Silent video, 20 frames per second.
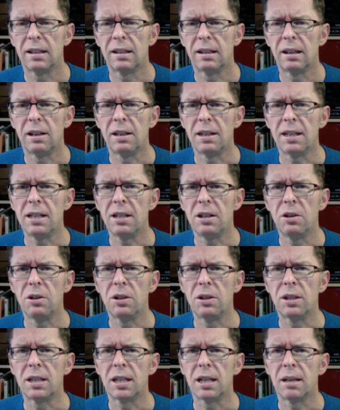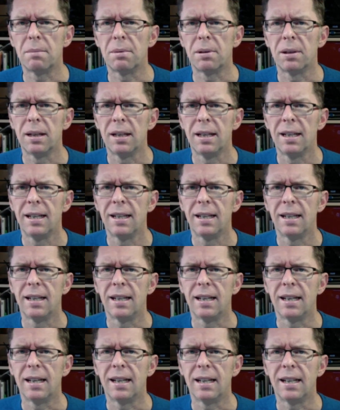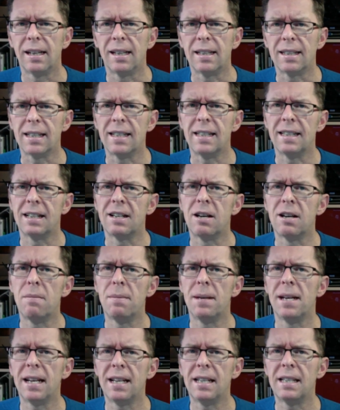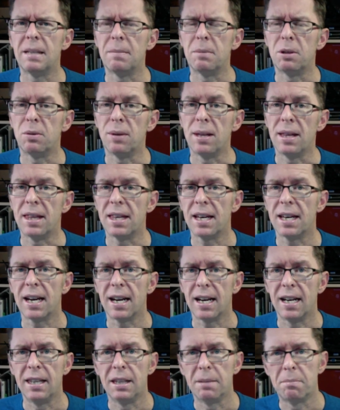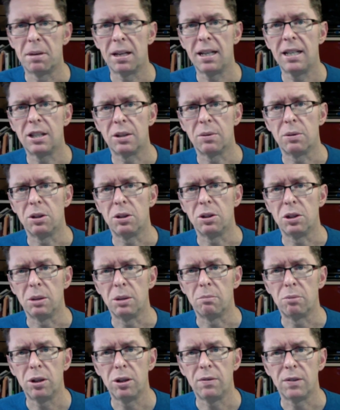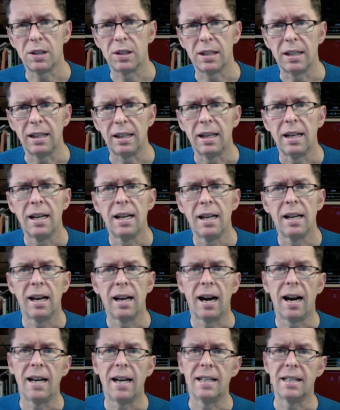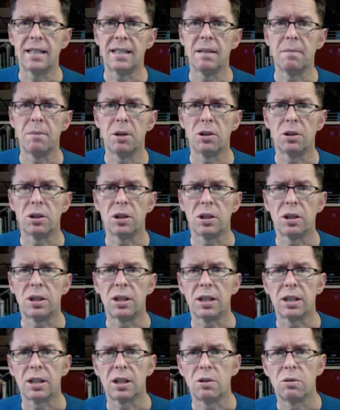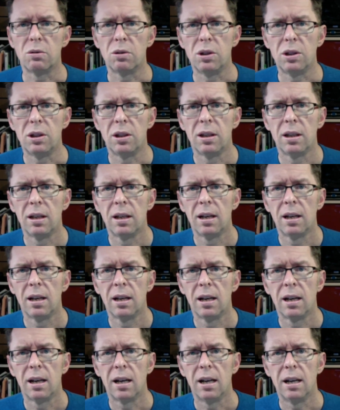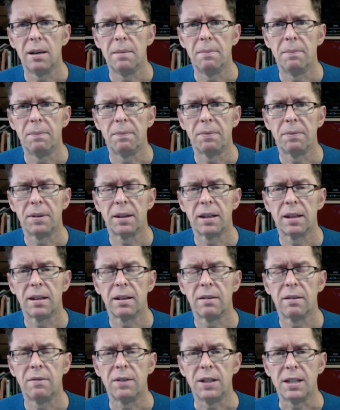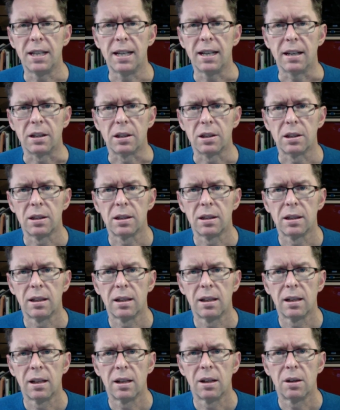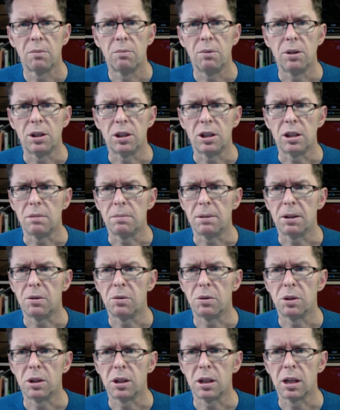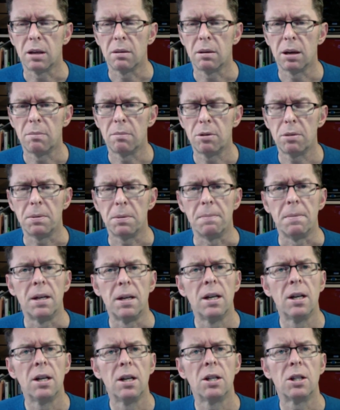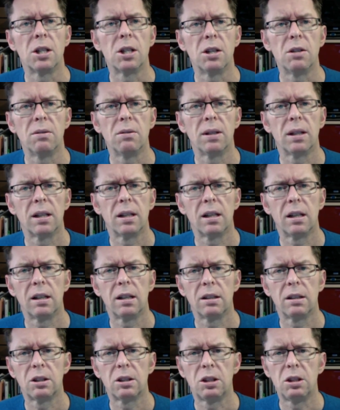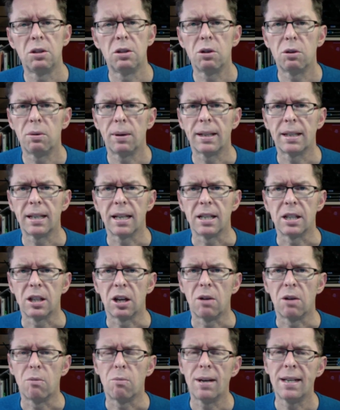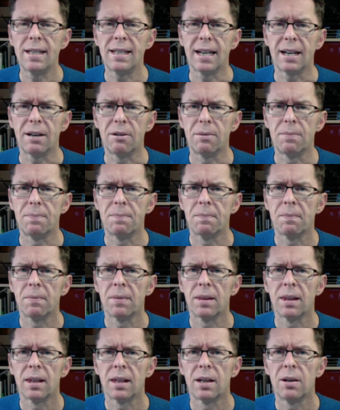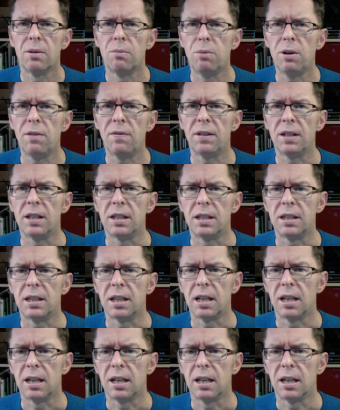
I then hooked up exactly the commonality between that and the planes I was using previously, and it's the Immersion 600 VTX, which seems to be causing a problem. So to do a quick test, I went out with this